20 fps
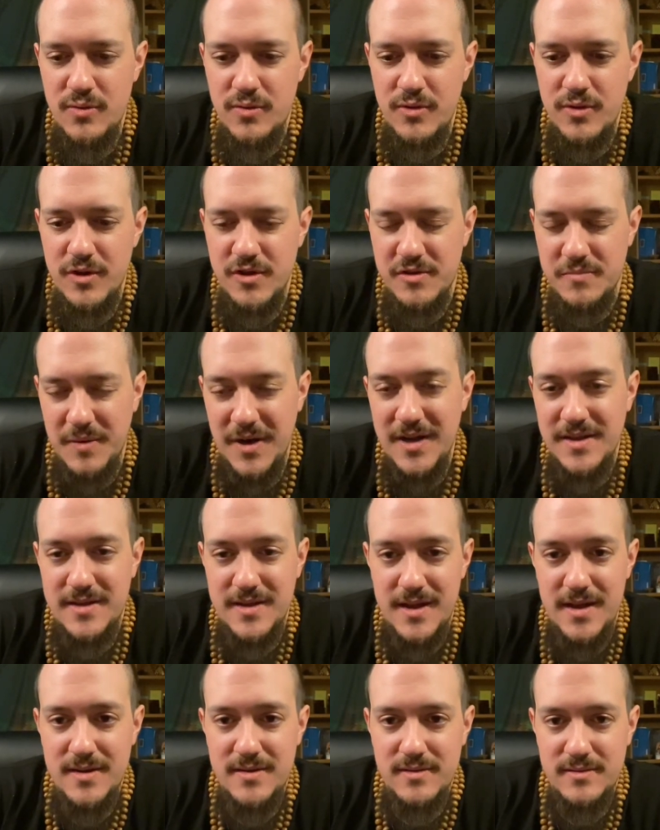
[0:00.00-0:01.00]
despite
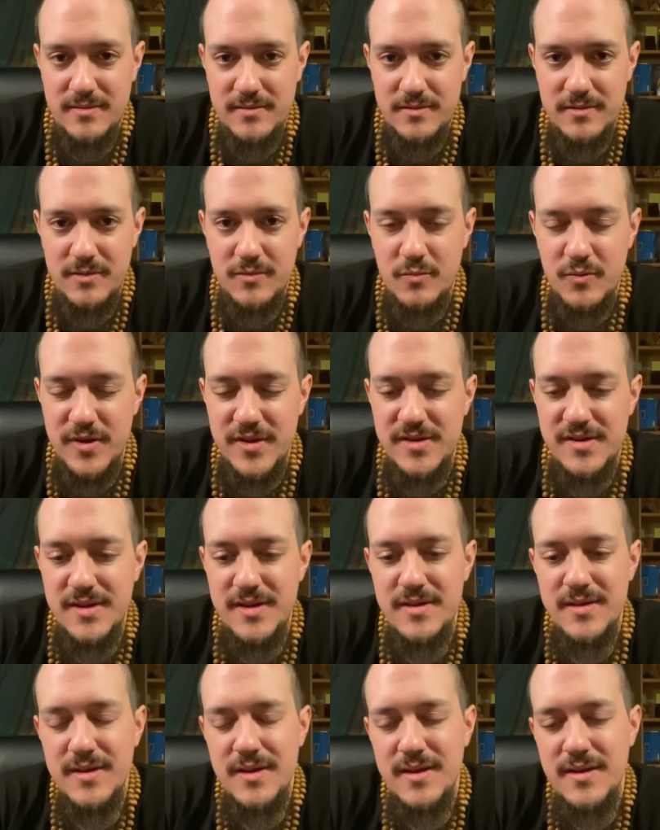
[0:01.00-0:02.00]
that, we see
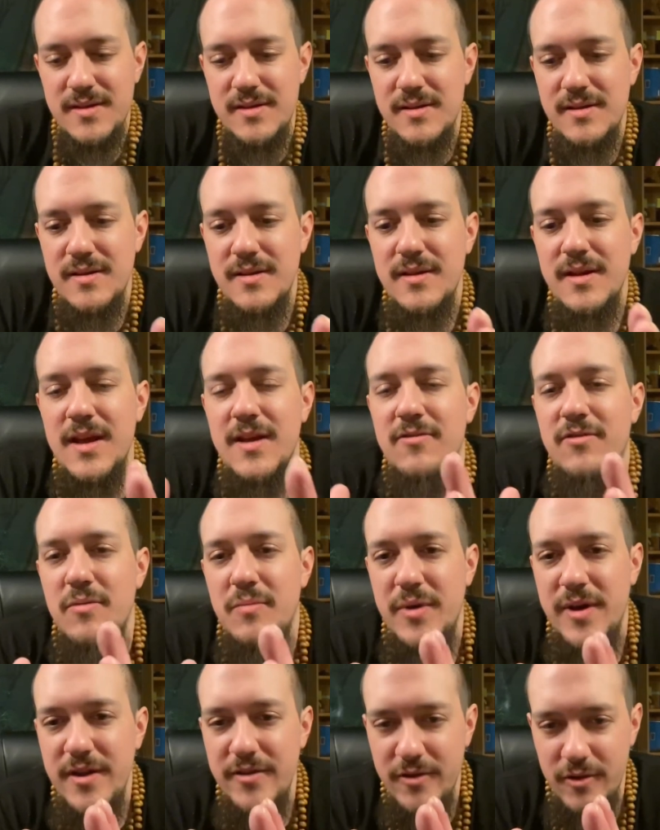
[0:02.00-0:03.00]
that
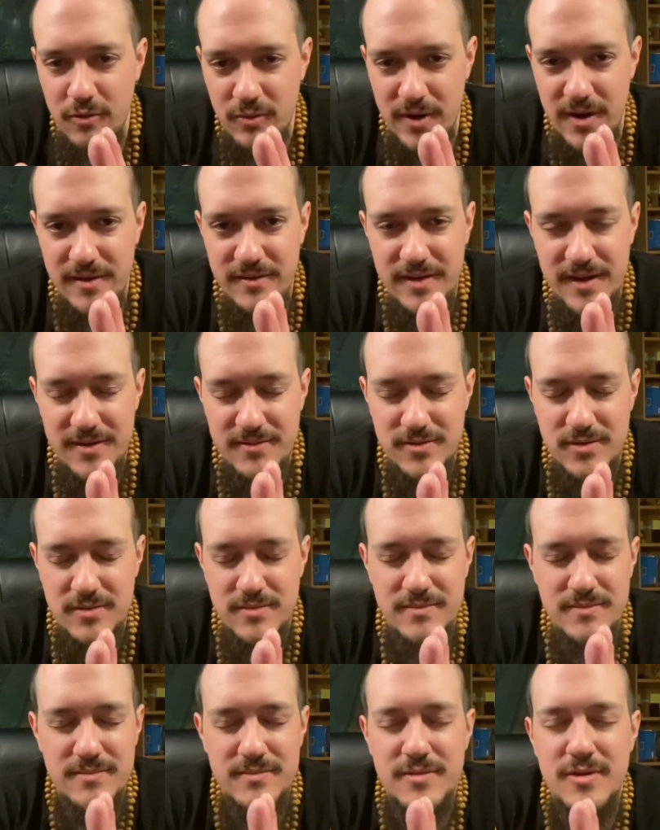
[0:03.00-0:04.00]
everybody on the ground level,
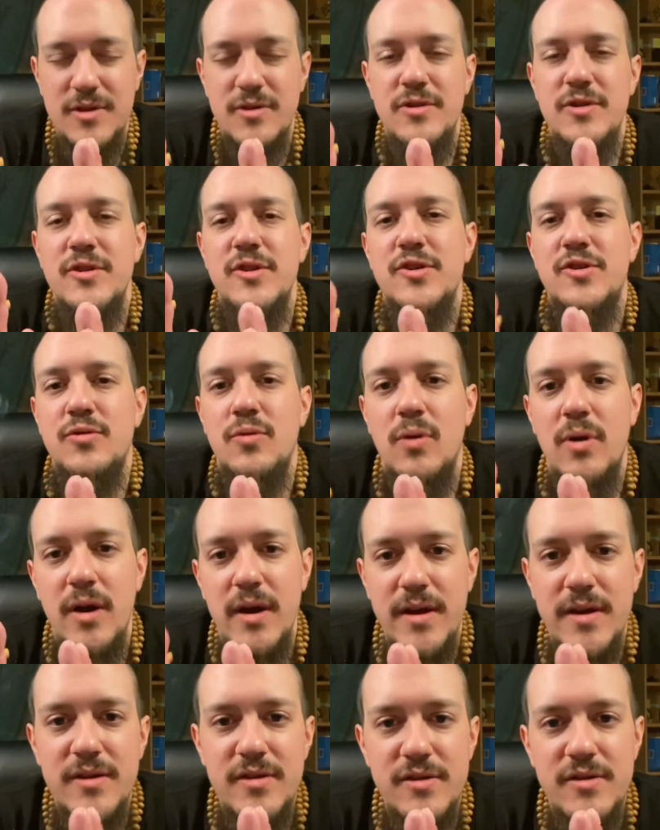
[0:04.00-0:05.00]
they're just
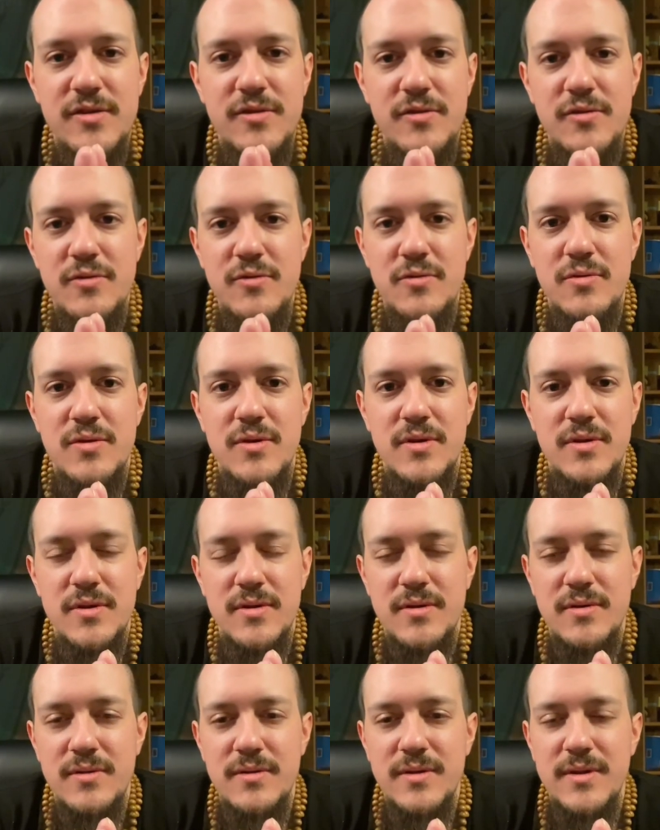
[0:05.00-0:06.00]
trying to
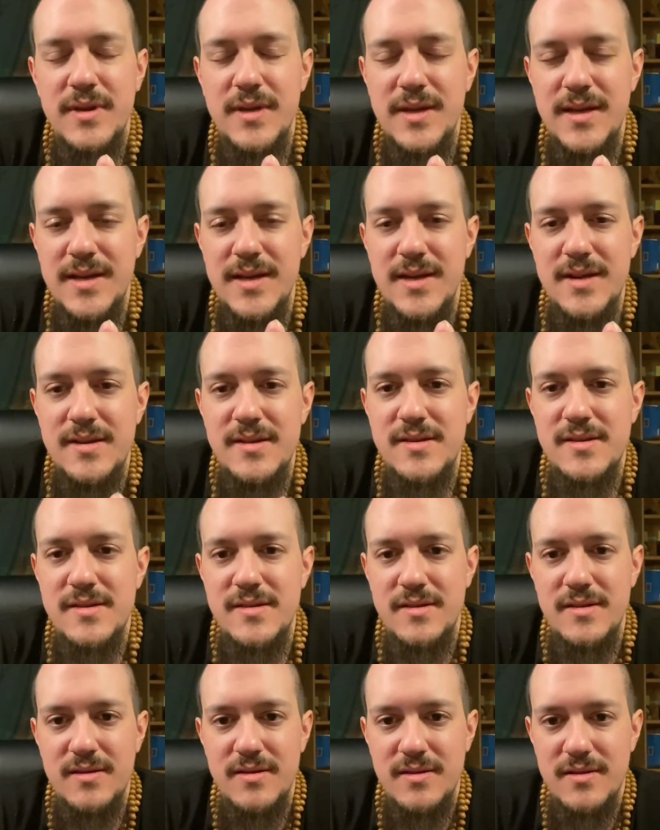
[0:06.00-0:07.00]
get
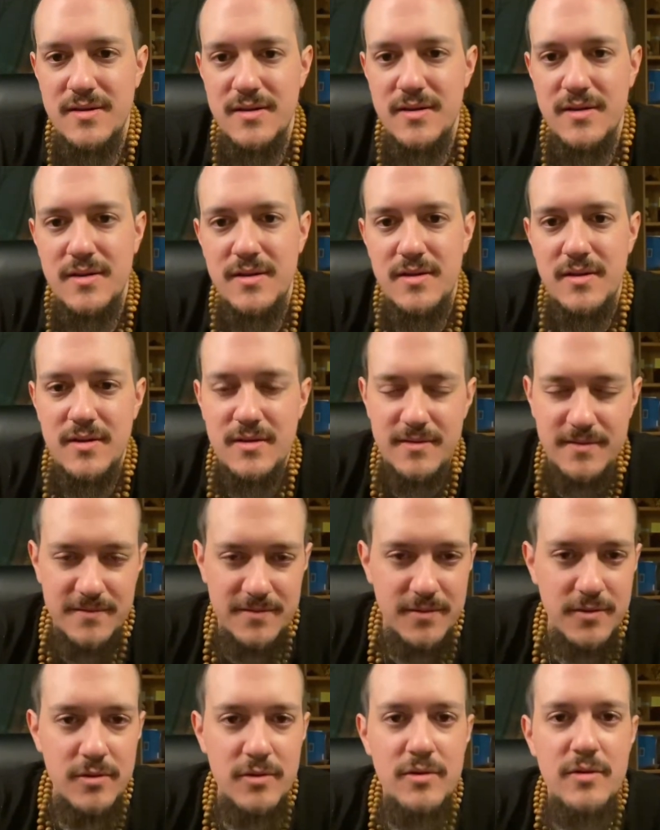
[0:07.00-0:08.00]

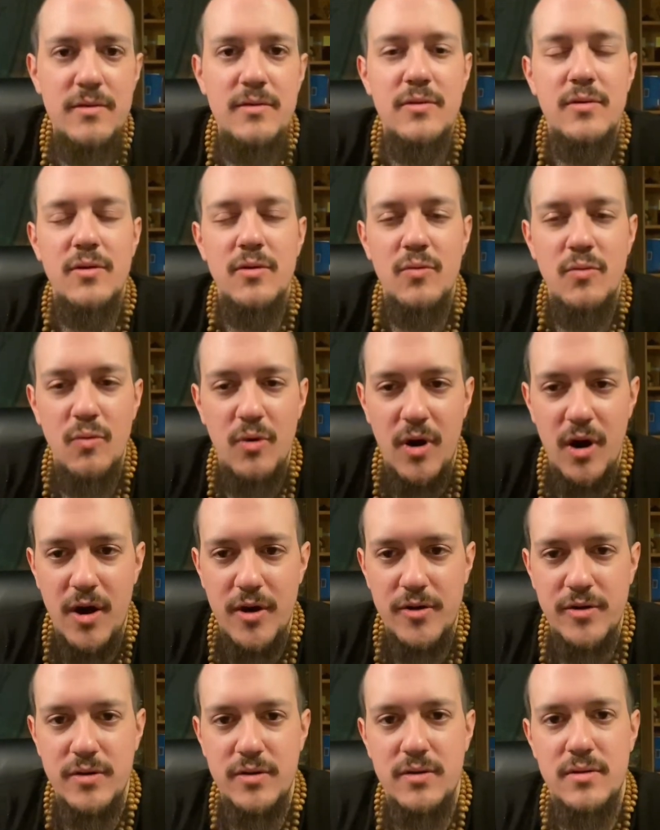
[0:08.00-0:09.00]
food,
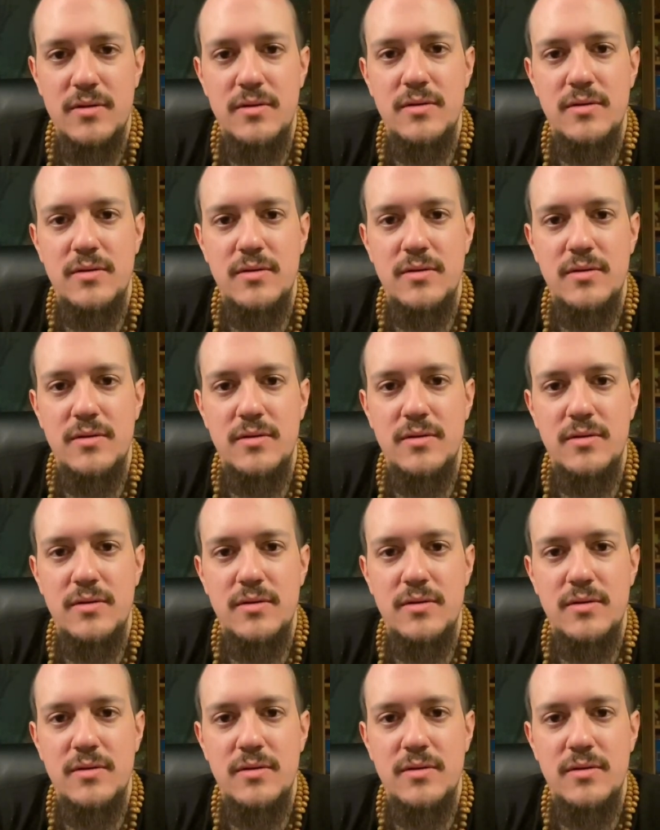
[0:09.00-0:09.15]
water,